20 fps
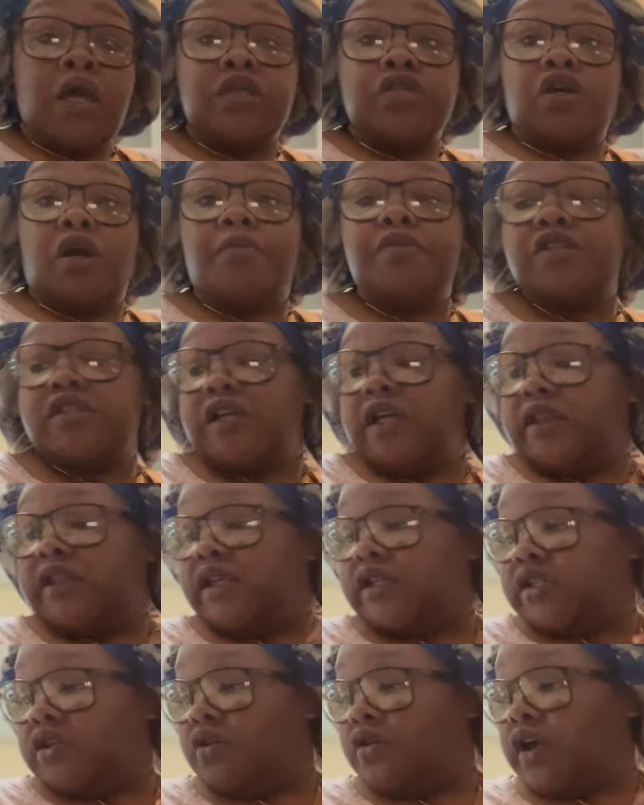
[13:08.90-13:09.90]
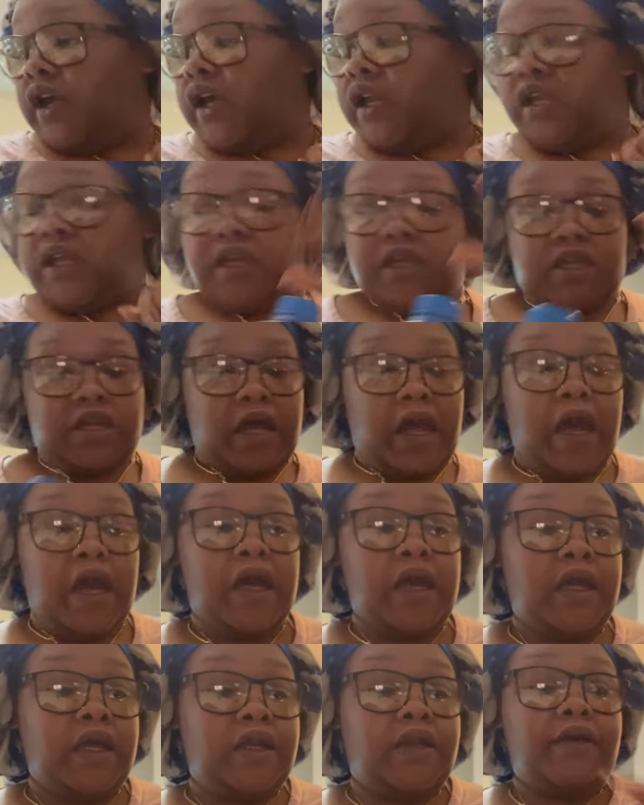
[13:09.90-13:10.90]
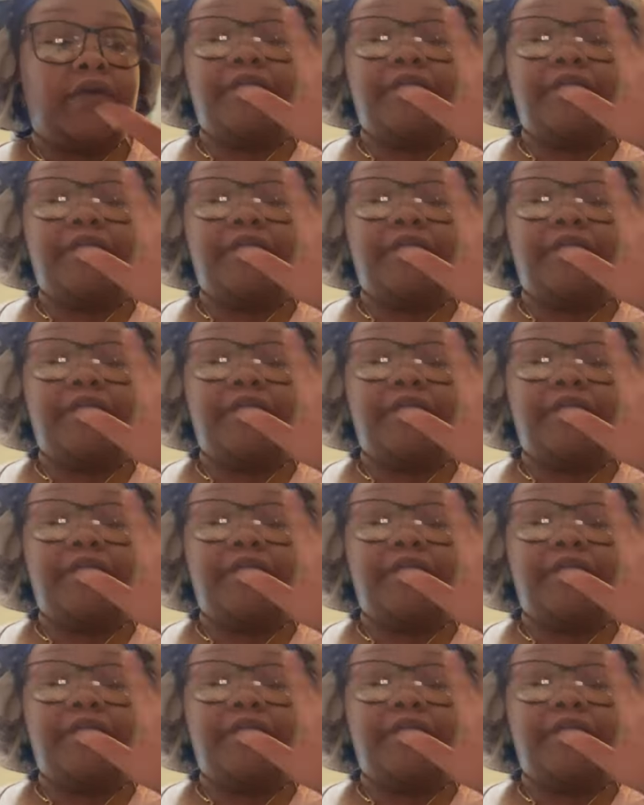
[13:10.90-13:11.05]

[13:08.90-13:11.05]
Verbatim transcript: So I'm just let this go ahead and get hot.